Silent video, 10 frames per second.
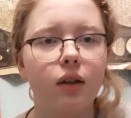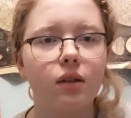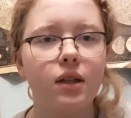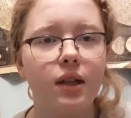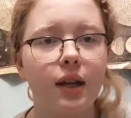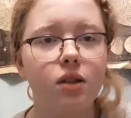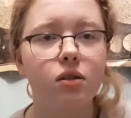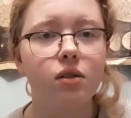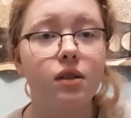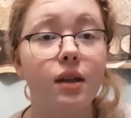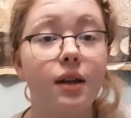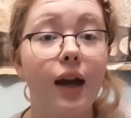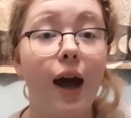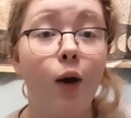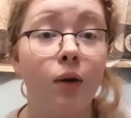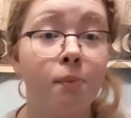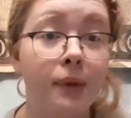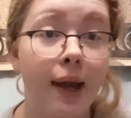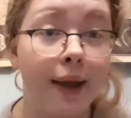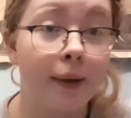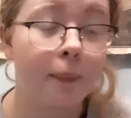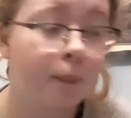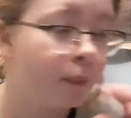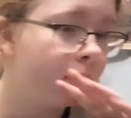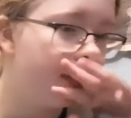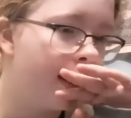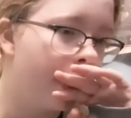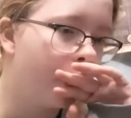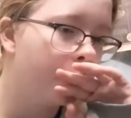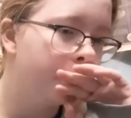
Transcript: teenagers how to bang. Now,